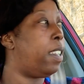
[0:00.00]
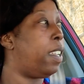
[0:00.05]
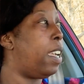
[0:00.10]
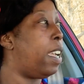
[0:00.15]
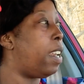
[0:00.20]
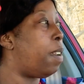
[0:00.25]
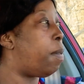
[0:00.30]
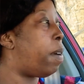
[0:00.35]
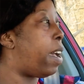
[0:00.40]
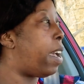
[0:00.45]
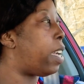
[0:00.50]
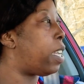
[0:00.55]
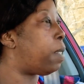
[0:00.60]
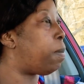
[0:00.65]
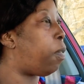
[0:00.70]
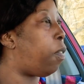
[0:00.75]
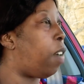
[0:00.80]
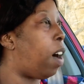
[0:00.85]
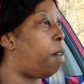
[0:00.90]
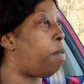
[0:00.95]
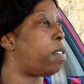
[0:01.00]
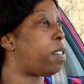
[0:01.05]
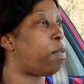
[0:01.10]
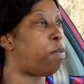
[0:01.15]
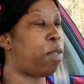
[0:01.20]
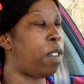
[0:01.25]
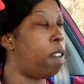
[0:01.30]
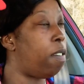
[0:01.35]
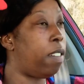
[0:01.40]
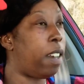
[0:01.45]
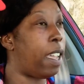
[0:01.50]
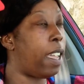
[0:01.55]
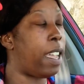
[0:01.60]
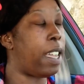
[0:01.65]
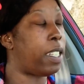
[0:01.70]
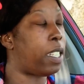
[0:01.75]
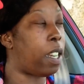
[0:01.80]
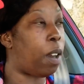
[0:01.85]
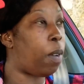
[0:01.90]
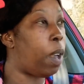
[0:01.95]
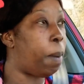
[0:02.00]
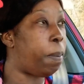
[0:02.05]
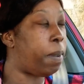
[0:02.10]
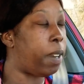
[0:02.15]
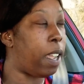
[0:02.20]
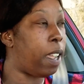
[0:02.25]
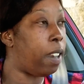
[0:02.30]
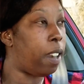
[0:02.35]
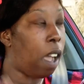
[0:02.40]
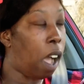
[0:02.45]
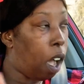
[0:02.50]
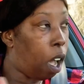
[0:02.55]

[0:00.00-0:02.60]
Anyways, before I was rudely interrupted,